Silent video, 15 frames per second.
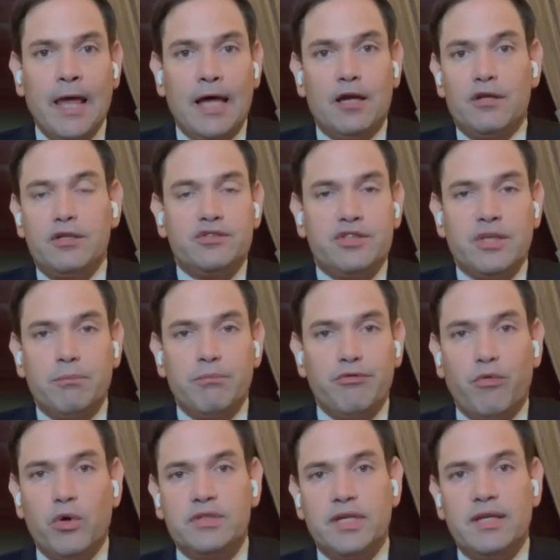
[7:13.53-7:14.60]
And on December
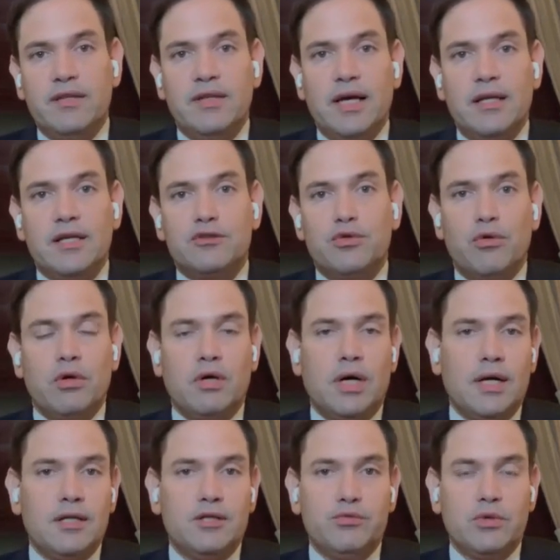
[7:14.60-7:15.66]
14th, the Electoral
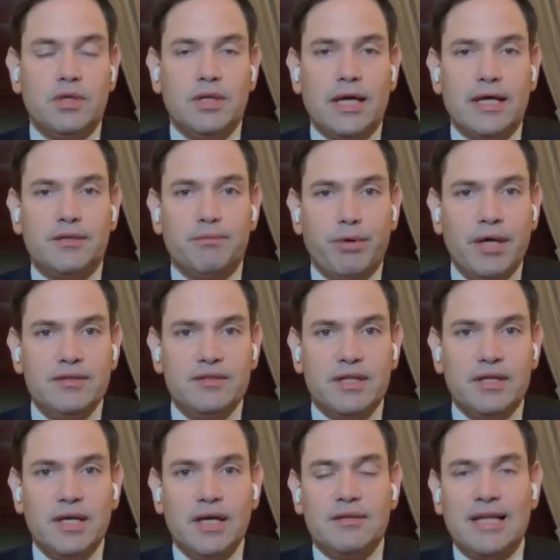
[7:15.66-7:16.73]
College will elect the
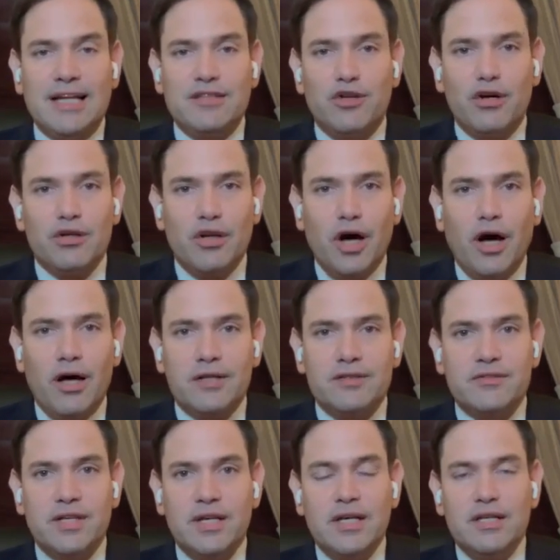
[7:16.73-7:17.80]
president. That's our
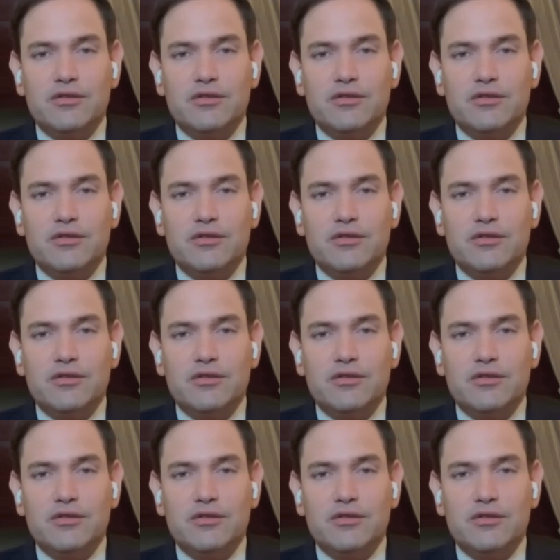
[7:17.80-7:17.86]
laws.